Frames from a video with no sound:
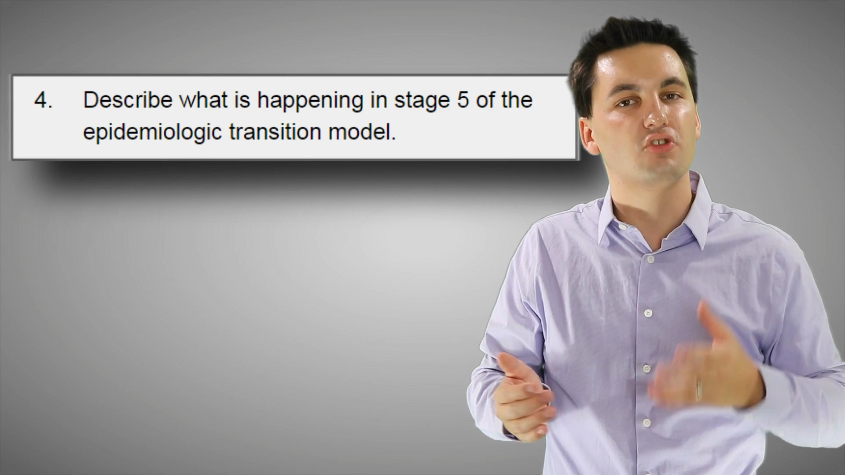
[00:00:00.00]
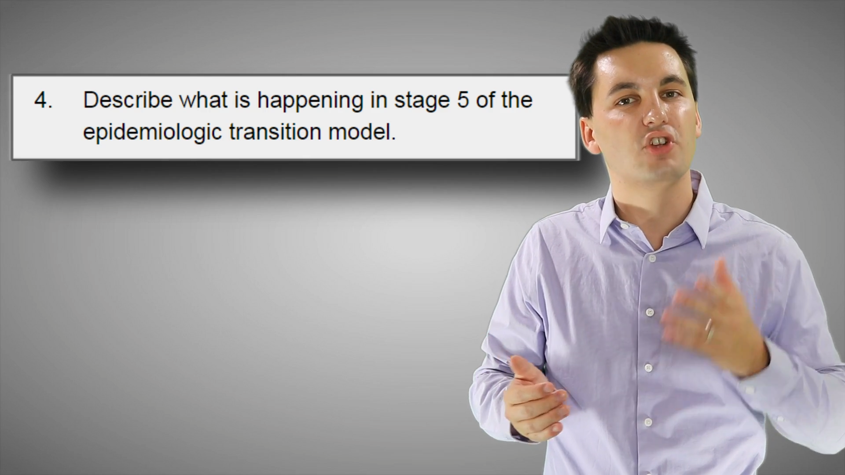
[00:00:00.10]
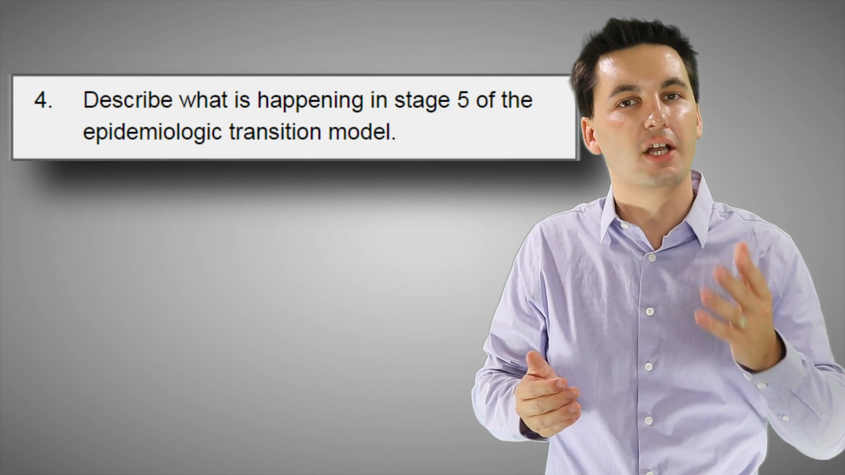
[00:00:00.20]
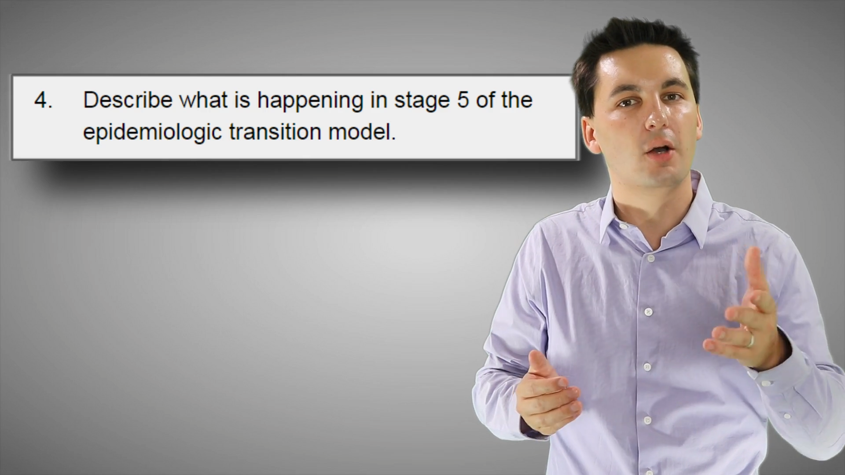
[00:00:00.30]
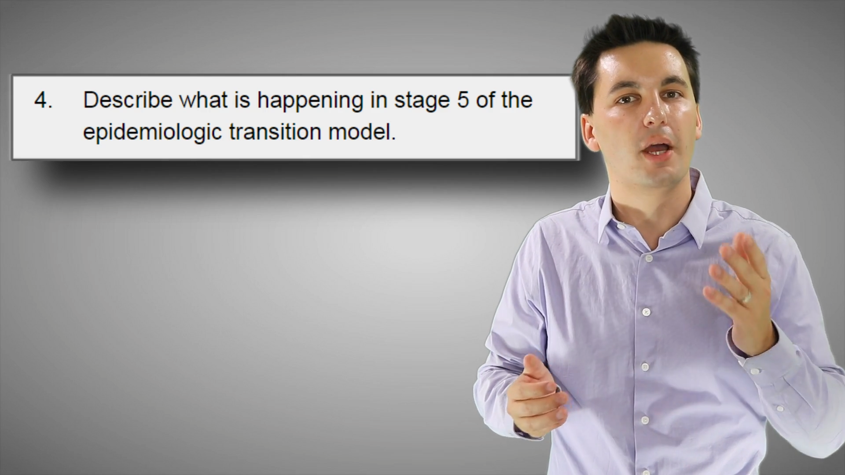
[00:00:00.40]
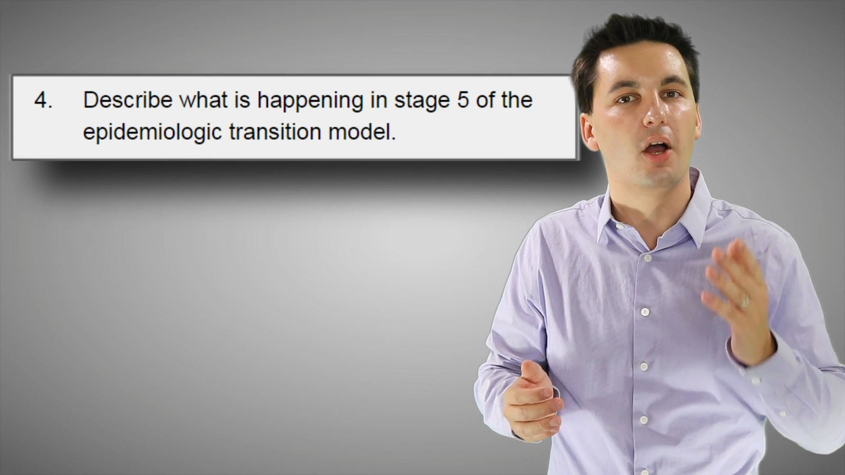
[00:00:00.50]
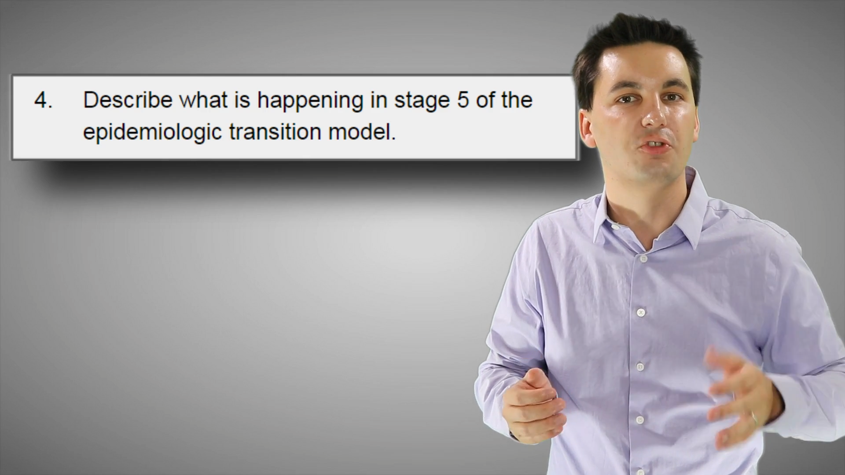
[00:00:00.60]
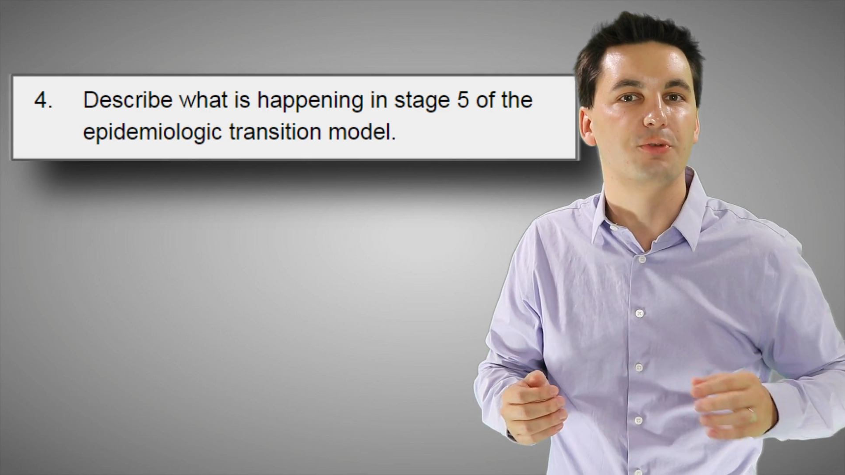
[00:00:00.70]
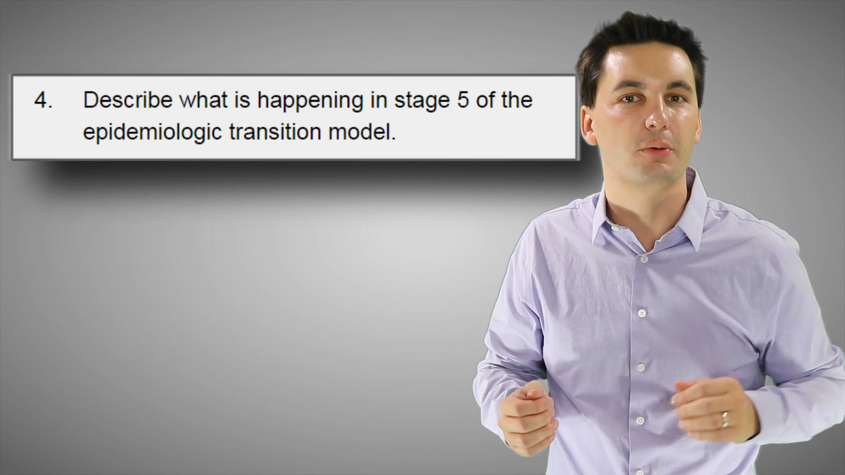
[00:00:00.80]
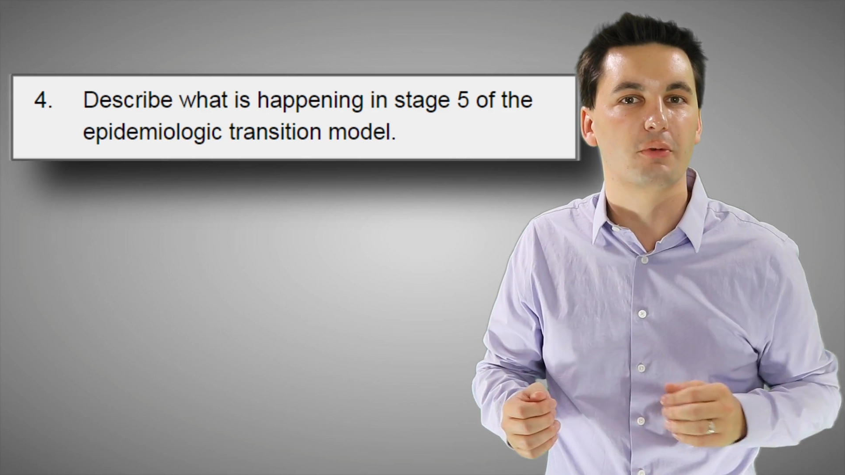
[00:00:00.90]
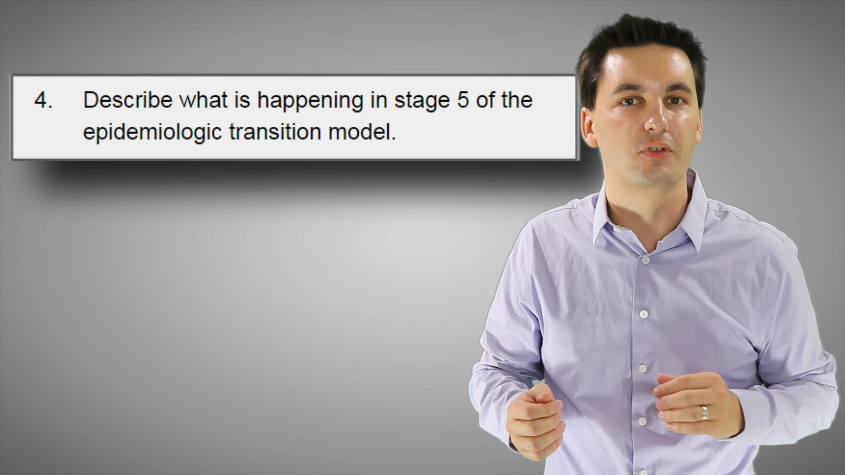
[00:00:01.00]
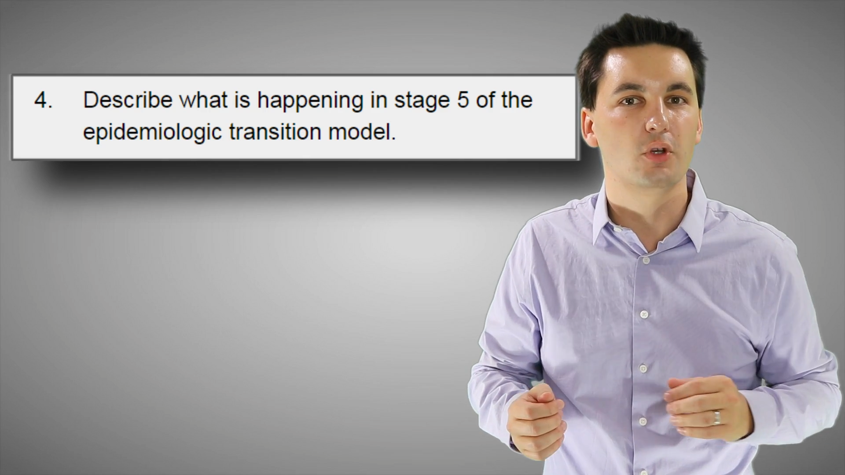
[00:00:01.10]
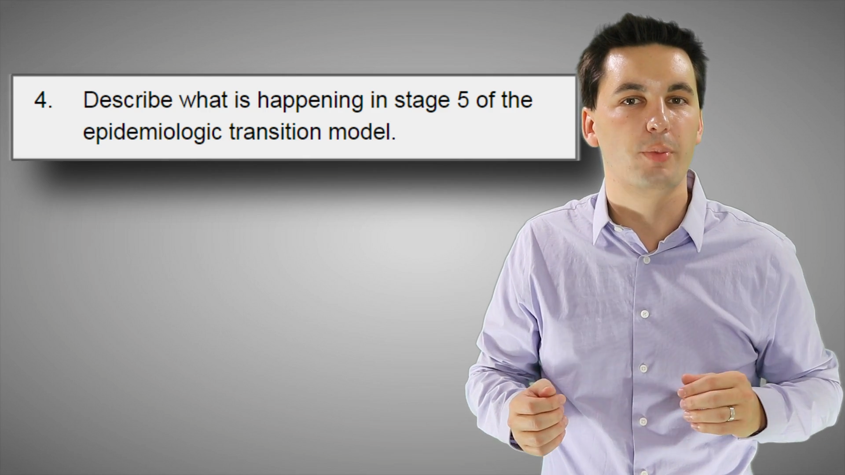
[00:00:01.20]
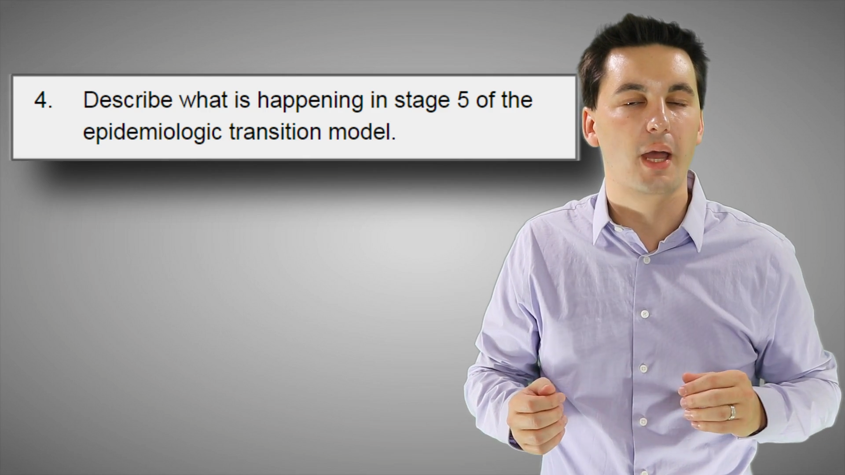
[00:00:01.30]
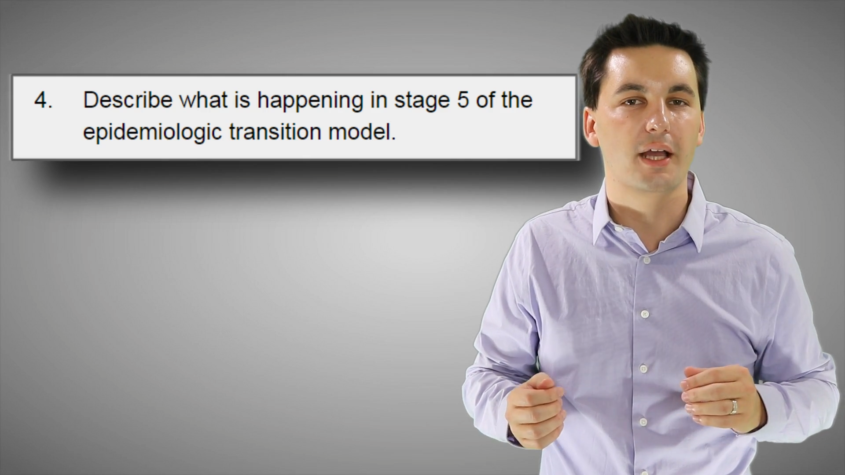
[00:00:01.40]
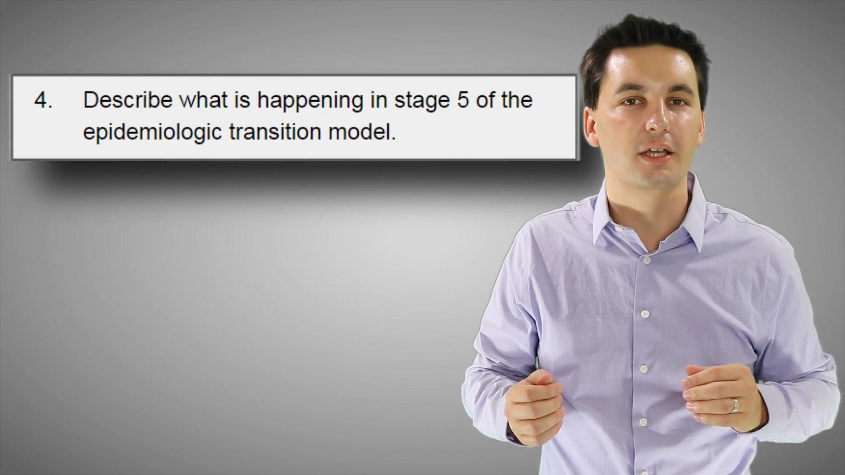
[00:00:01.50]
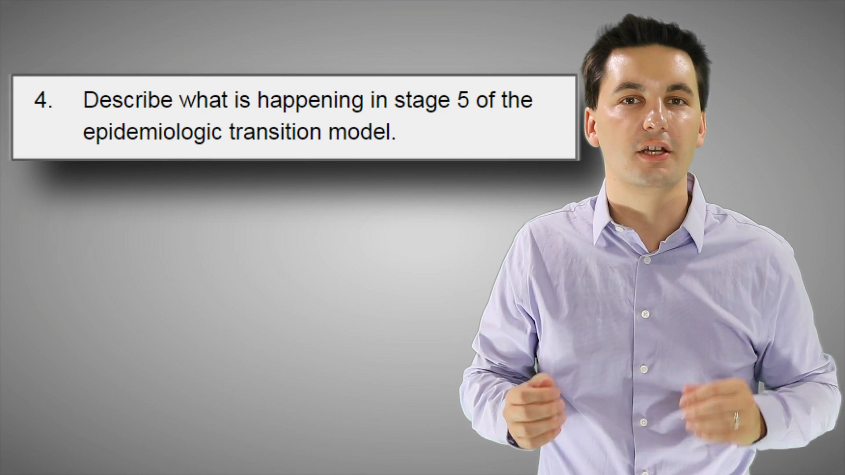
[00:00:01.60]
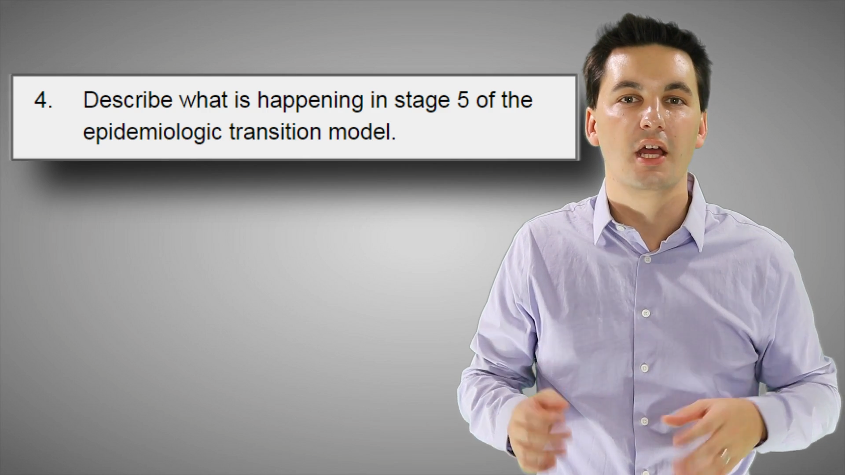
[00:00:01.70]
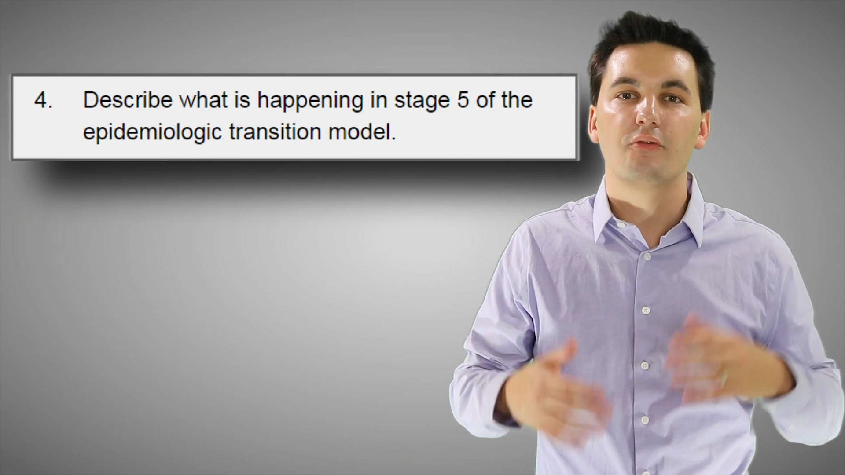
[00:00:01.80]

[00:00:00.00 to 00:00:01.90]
check out my Ultimate Review Packet